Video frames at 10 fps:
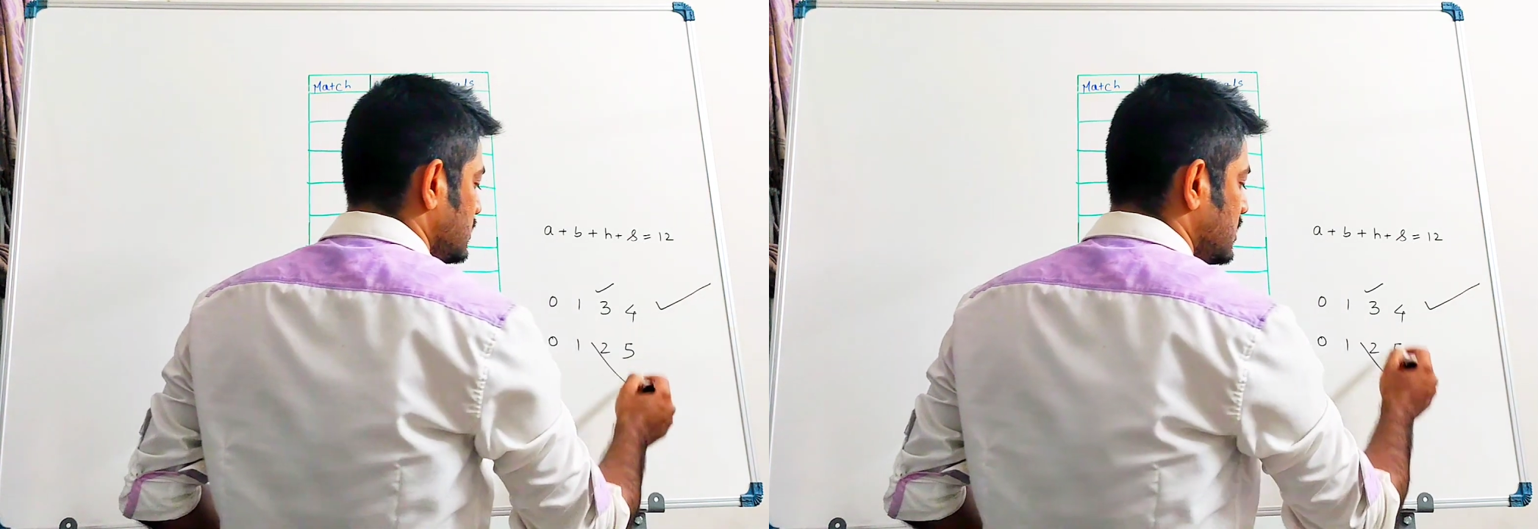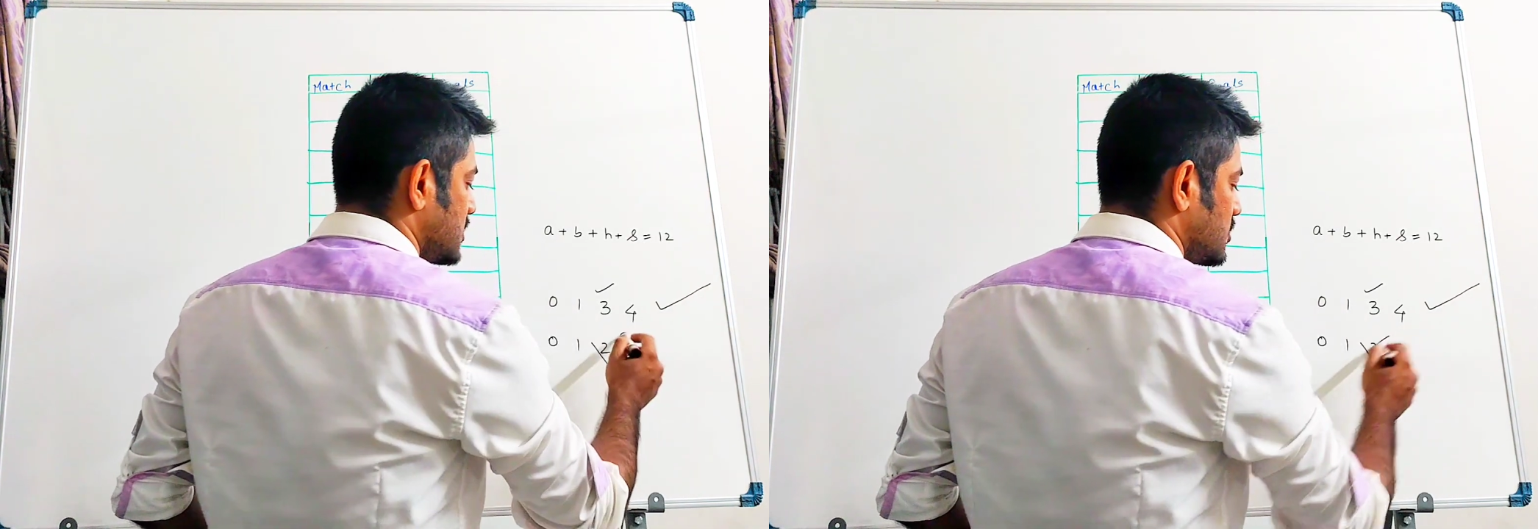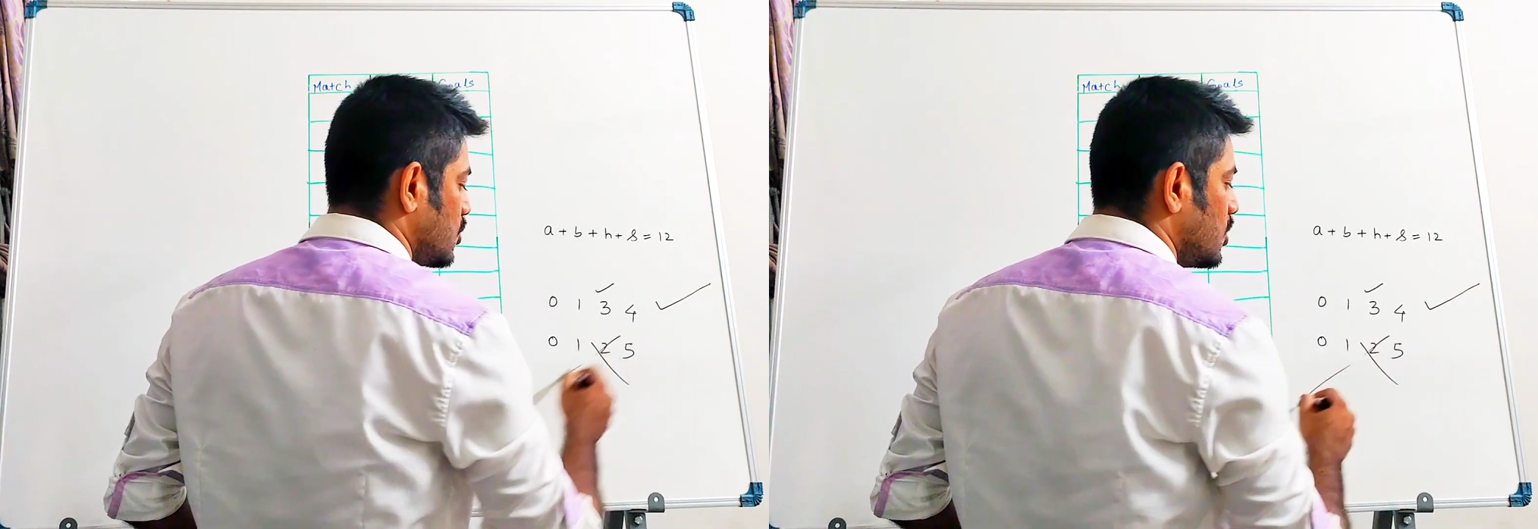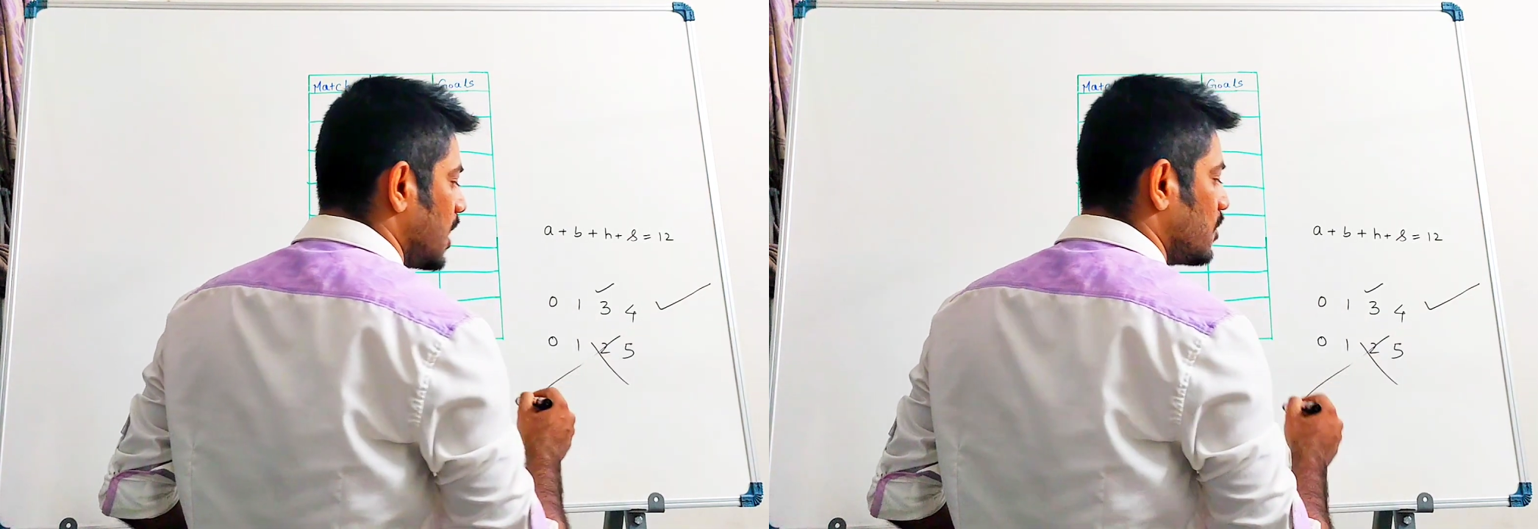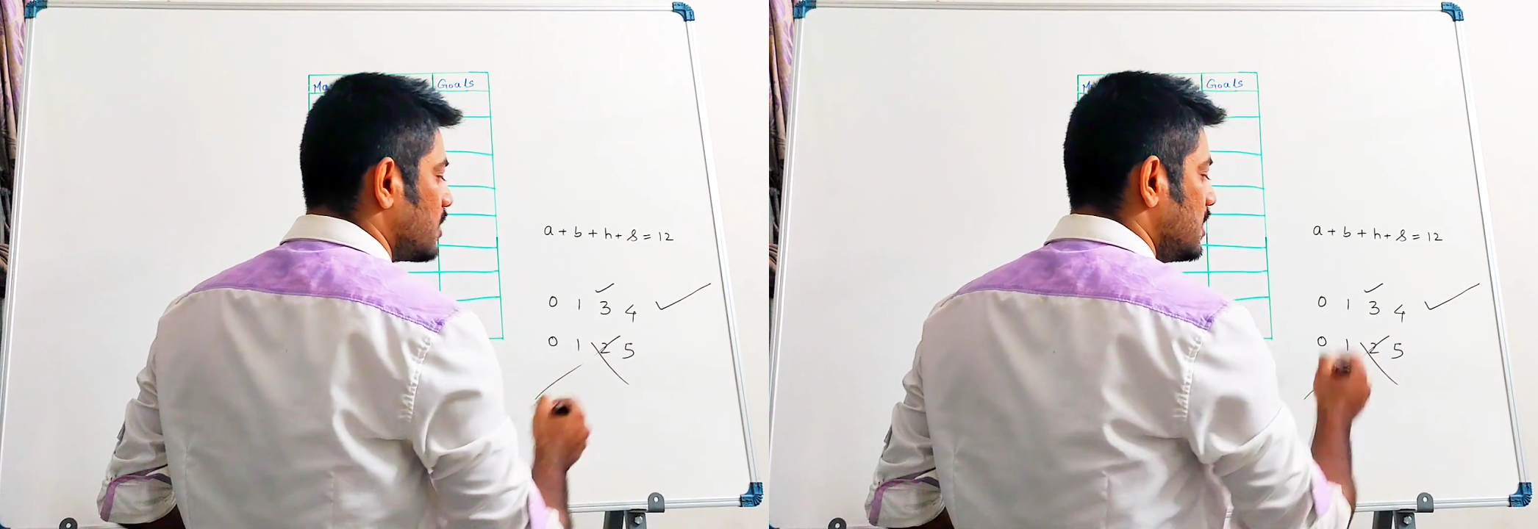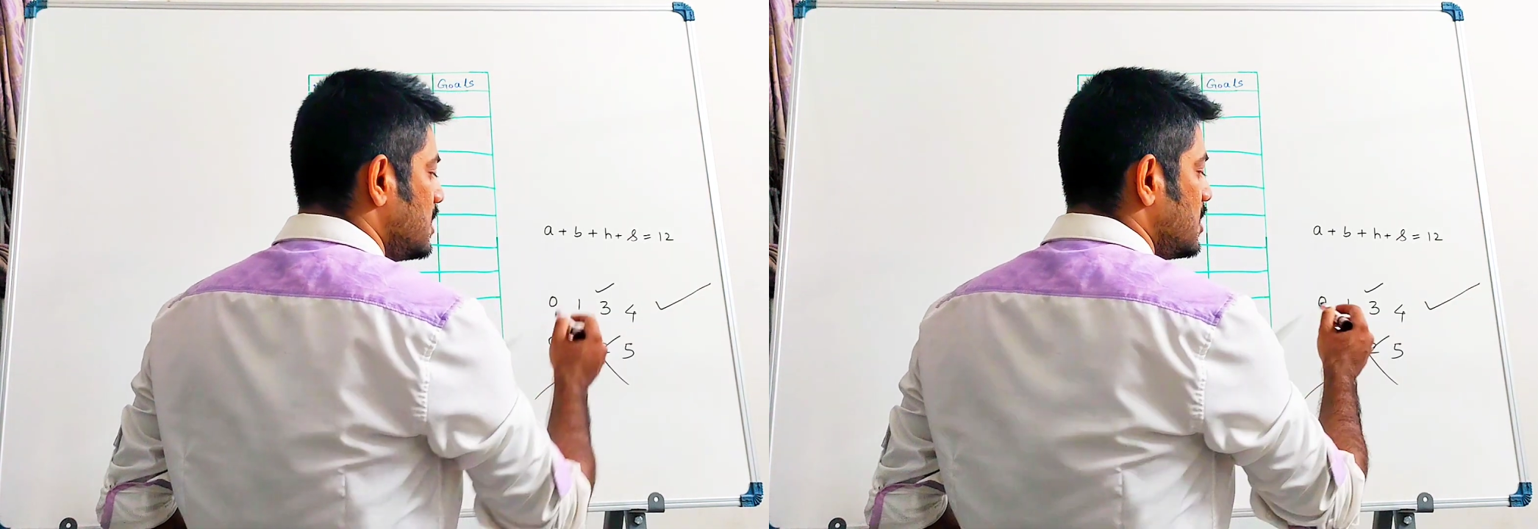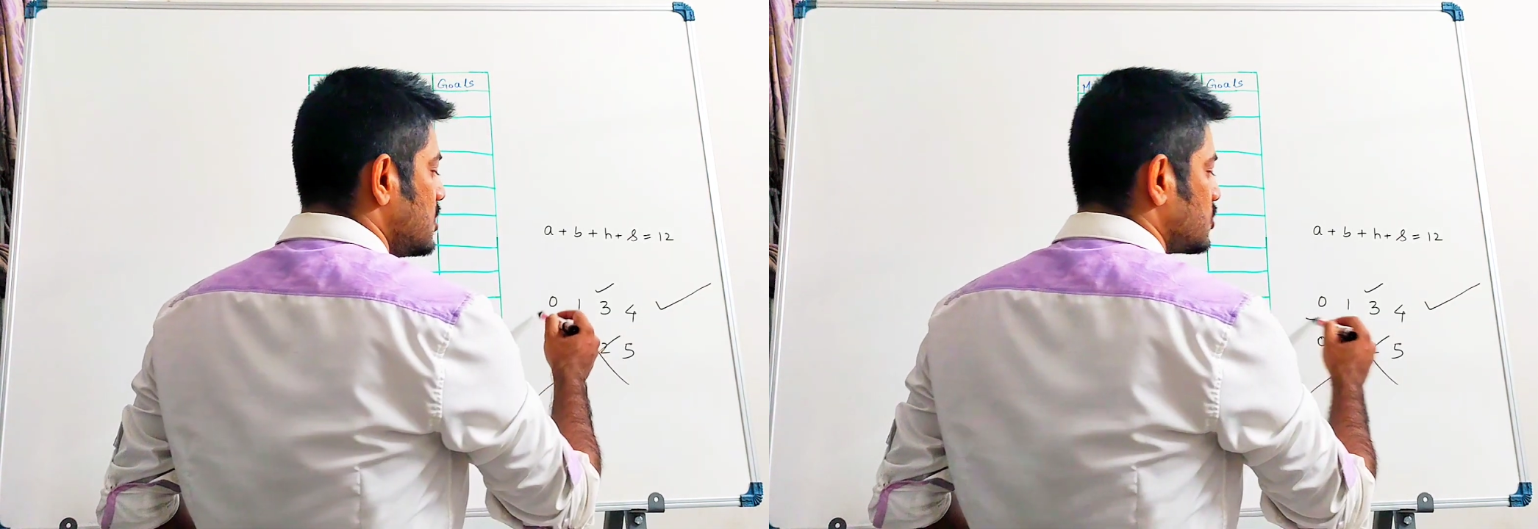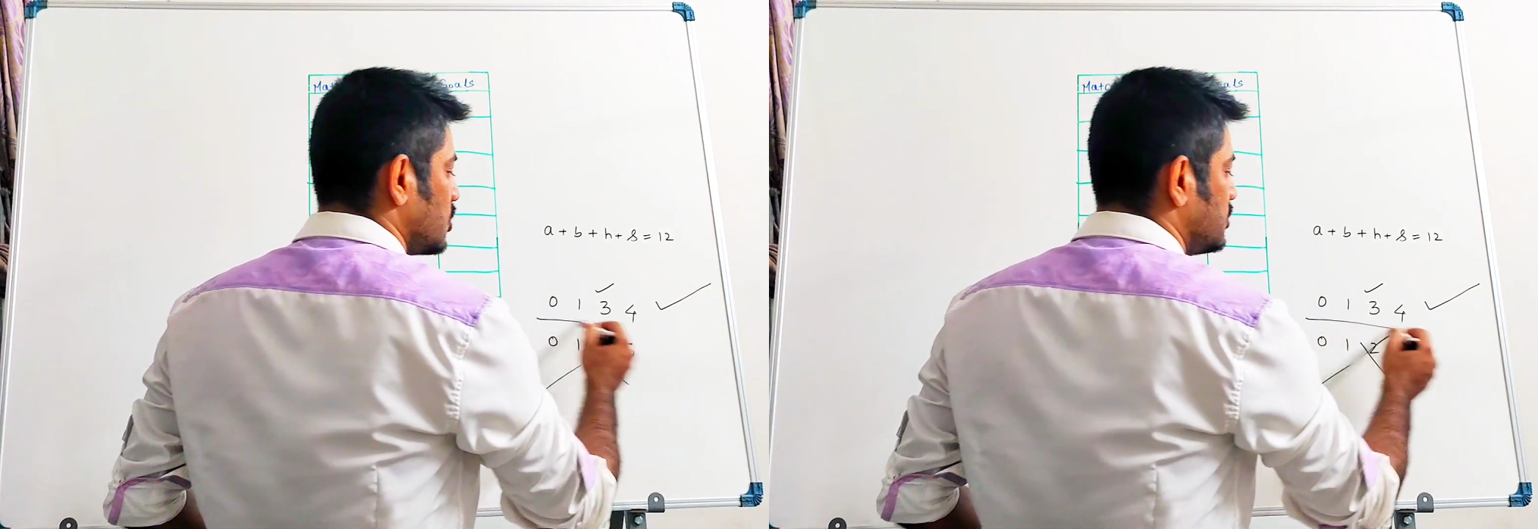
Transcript: This is ruled out. So,